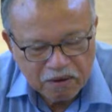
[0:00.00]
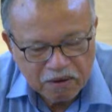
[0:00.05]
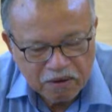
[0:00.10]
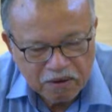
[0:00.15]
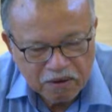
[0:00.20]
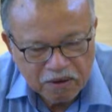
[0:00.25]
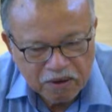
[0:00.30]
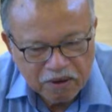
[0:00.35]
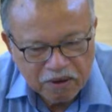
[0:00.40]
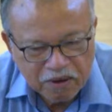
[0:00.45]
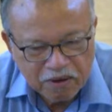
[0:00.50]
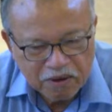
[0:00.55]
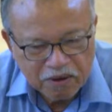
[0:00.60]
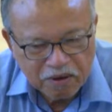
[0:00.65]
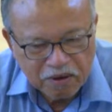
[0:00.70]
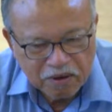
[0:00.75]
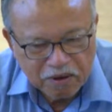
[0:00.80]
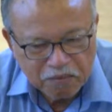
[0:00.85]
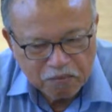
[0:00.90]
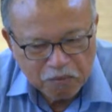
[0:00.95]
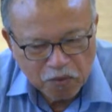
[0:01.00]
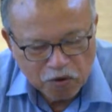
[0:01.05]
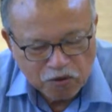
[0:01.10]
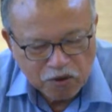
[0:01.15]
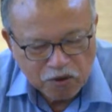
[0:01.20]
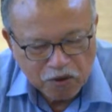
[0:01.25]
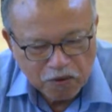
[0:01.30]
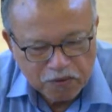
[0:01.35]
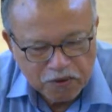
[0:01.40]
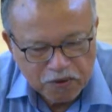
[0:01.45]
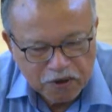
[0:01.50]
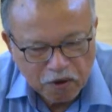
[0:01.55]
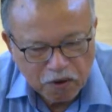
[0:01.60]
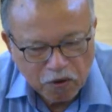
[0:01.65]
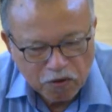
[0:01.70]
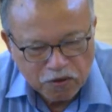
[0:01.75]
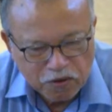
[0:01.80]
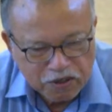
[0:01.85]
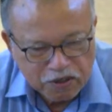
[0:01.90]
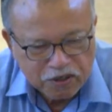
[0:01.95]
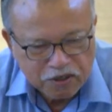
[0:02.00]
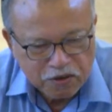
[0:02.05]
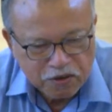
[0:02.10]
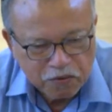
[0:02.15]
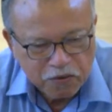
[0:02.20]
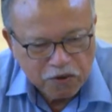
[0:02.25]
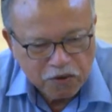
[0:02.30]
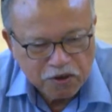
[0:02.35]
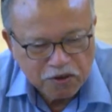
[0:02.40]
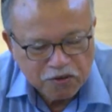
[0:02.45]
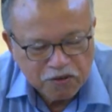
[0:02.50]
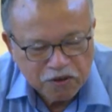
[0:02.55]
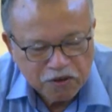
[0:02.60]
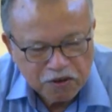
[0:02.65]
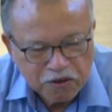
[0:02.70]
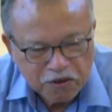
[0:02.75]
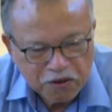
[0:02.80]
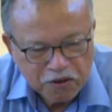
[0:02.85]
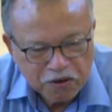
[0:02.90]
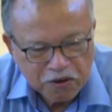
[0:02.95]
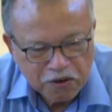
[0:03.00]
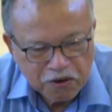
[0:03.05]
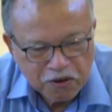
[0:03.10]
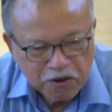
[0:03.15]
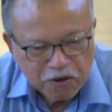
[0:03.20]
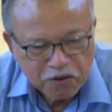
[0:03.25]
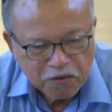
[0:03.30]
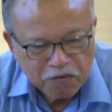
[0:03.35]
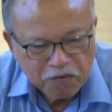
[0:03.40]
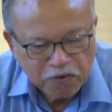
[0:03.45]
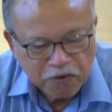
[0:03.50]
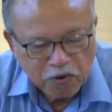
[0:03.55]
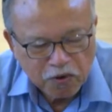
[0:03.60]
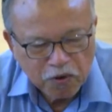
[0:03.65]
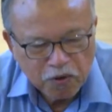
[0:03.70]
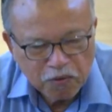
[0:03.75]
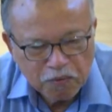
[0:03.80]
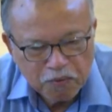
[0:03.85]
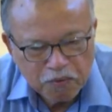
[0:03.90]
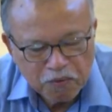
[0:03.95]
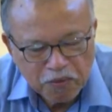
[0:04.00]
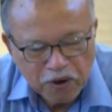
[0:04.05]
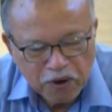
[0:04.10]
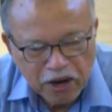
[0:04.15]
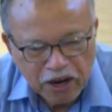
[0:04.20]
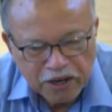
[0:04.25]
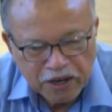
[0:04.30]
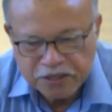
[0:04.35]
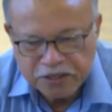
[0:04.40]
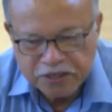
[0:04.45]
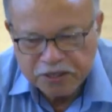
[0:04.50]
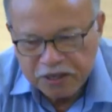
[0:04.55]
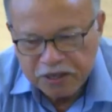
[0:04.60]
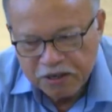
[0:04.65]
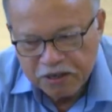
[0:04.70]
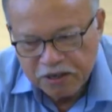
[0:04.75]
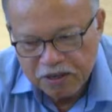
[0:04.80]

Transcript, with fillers: it, uh, most of the authors were from Aceh.